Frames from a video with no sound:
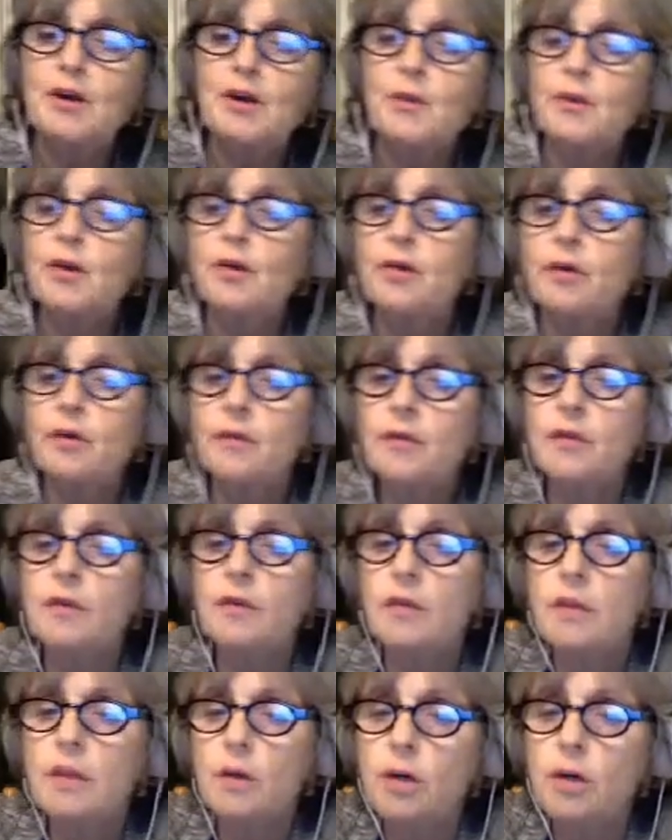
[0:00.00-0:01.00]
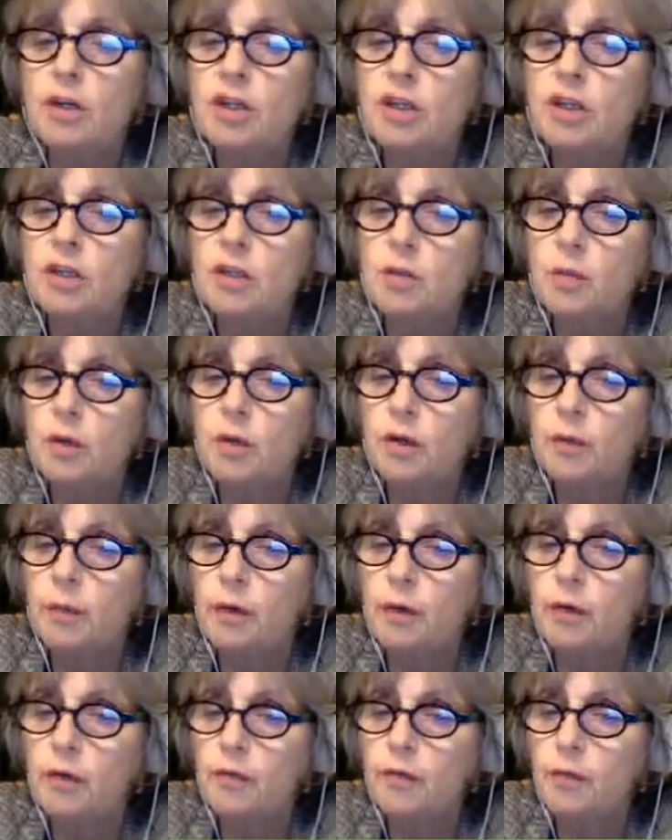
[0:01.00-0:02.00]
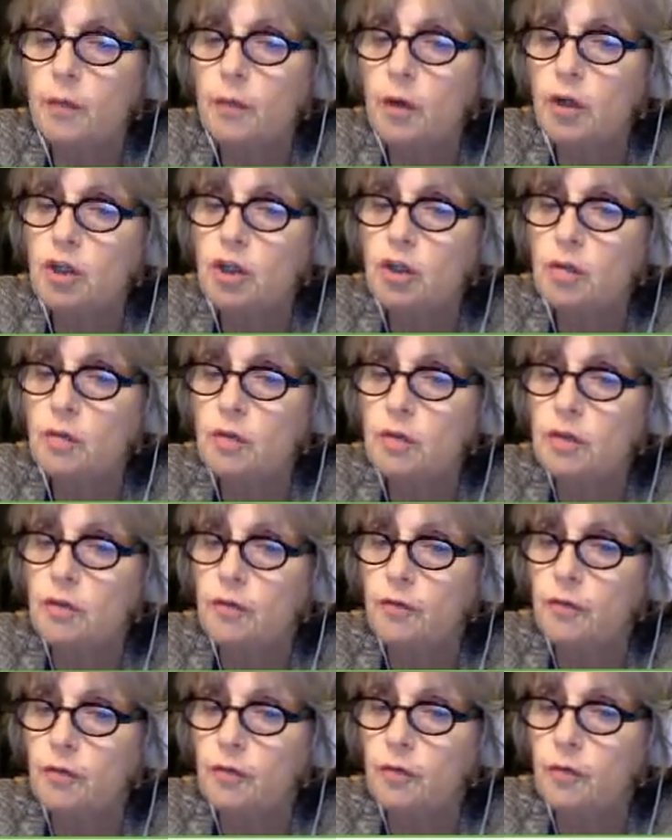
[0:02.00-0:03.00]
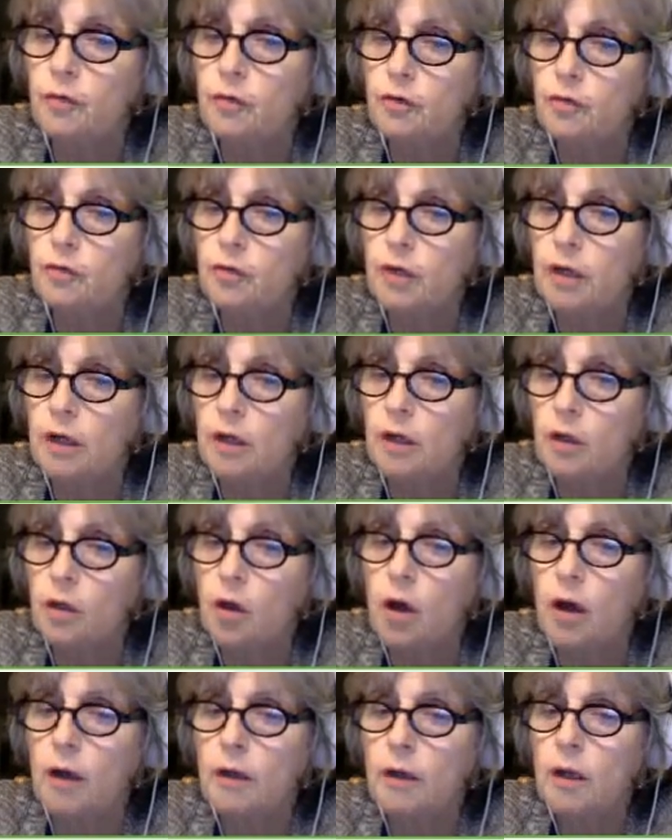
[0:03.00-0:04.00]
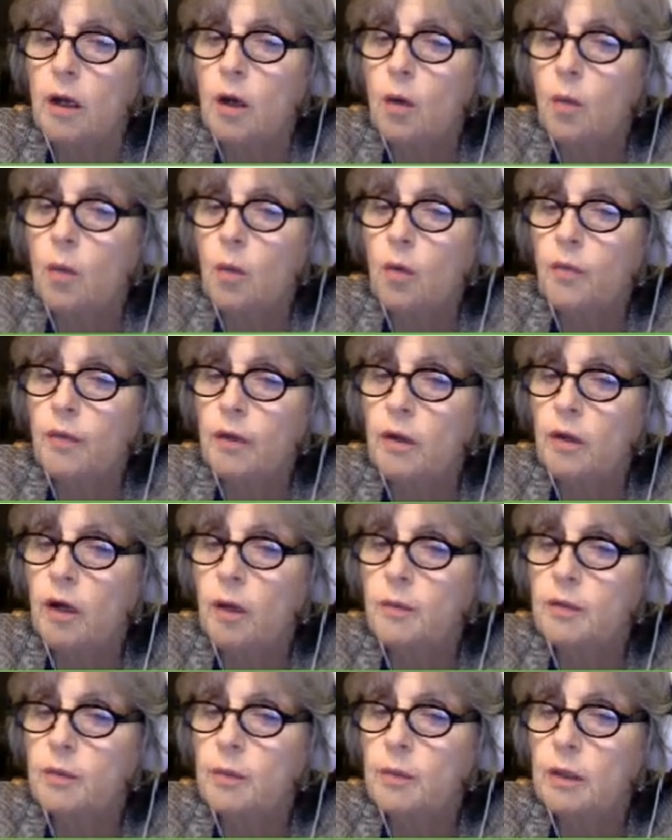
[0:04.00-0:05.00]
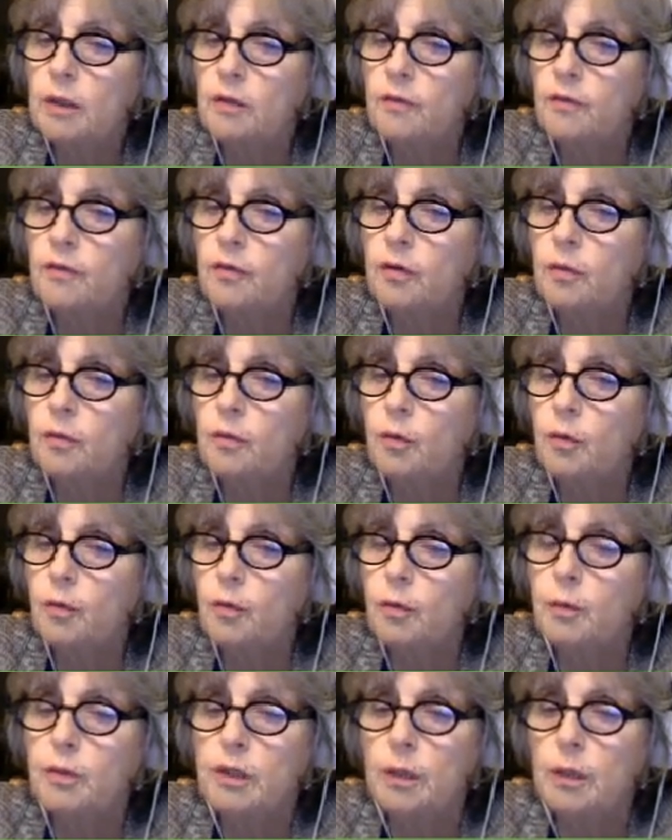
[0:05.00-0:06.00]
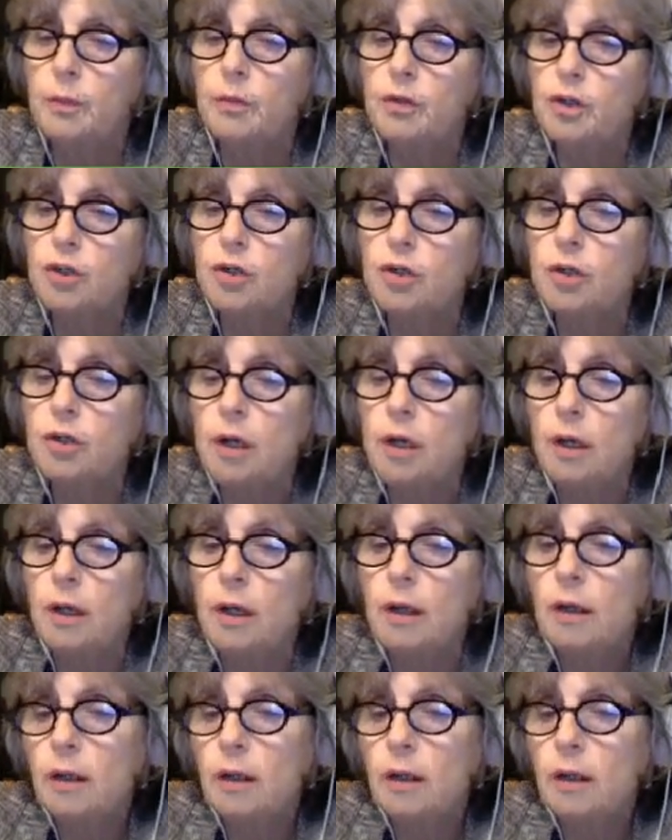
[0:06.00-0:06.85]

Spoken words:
The question is, what about if one chews their food or drink a lot? Won't that help to make the food more room temperature?